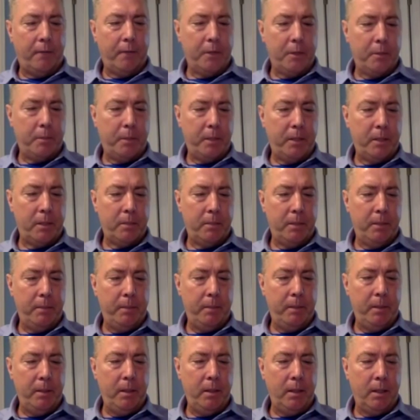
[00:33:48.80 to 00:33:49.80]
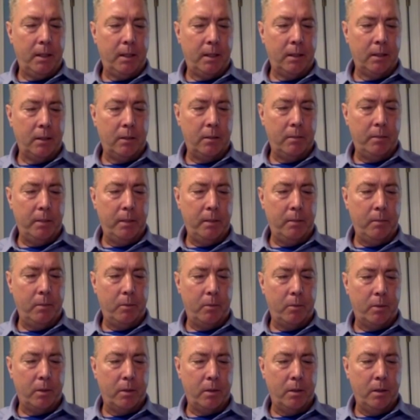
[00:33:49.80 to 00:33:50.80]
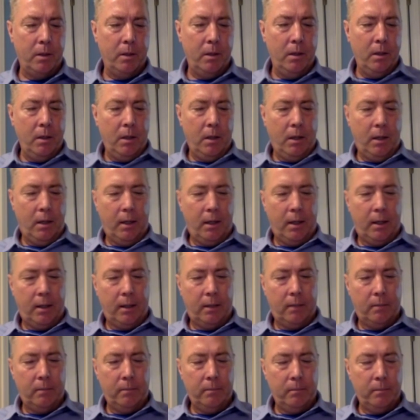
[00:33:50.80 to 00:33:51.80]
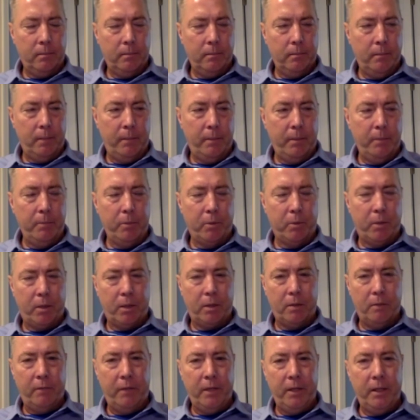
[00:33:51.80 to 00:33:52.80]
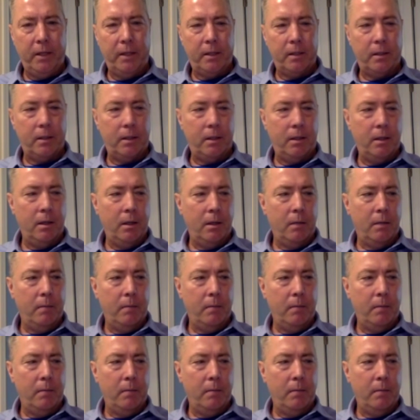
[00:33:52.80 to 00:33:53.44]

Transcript: the office space may be a little bit more um, maybe more convenient,